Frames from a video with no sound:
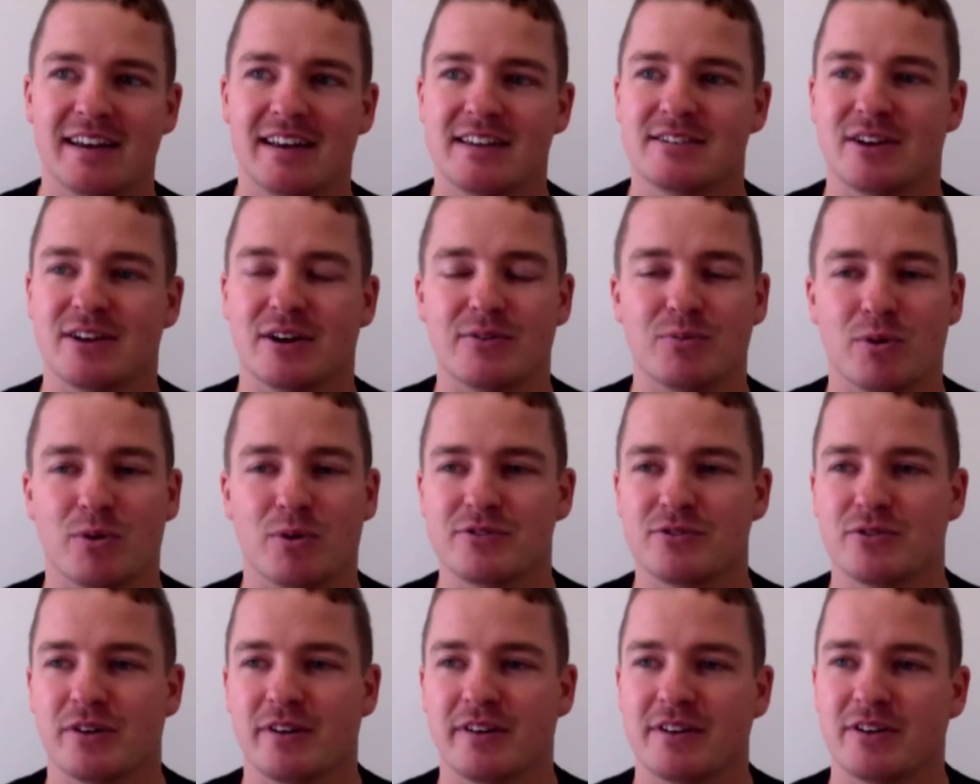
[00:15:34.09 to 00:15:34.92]
So I
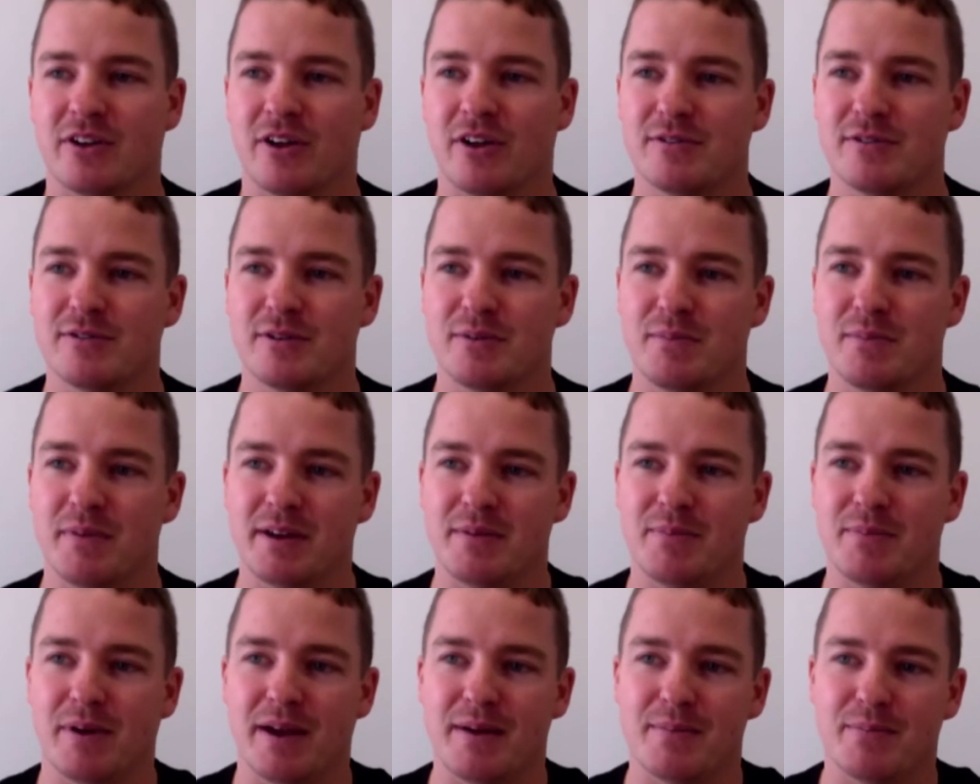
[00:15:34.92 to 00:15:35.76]
wasn't really close with
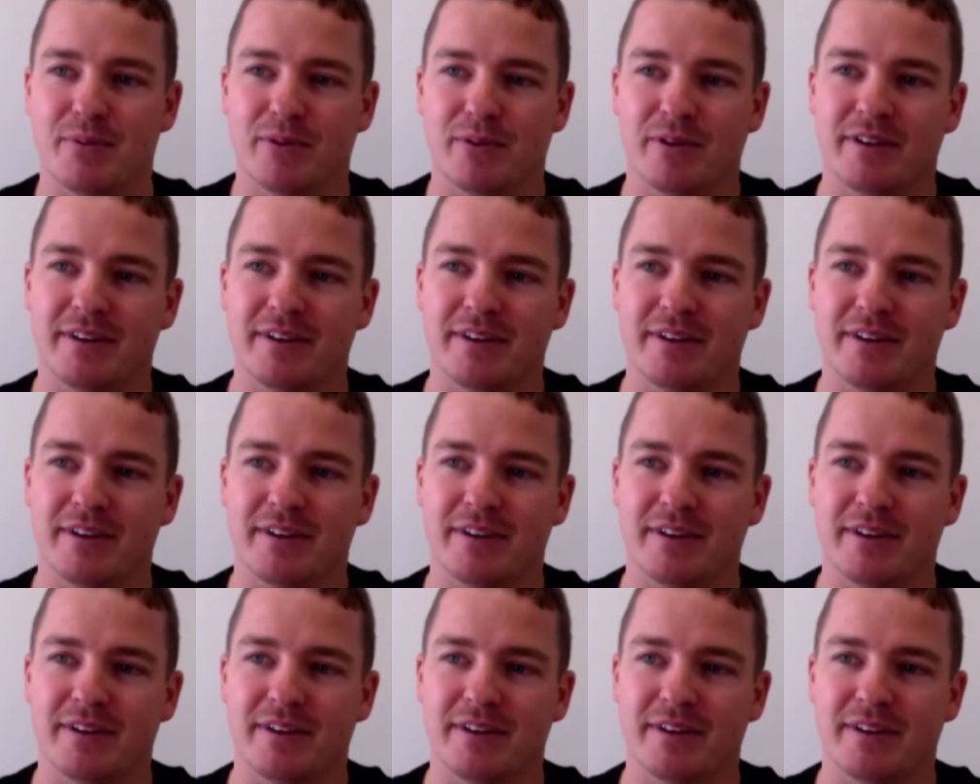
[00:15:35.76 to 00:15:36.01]
many people.